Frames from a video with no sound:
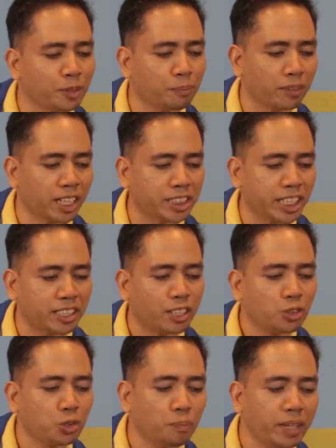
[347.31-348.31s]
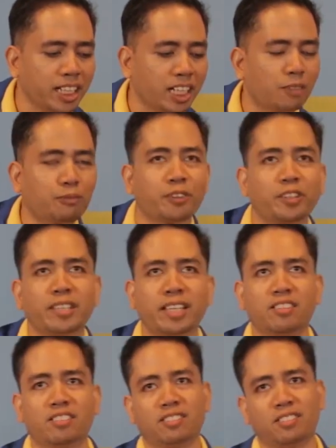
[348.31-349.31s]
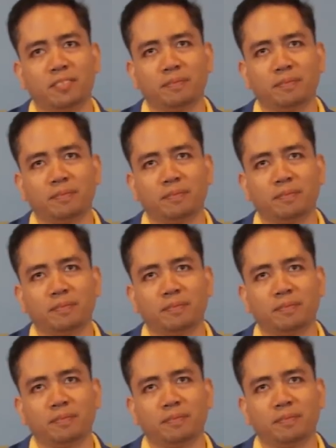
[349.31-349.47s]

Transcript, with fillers: project to make up for this.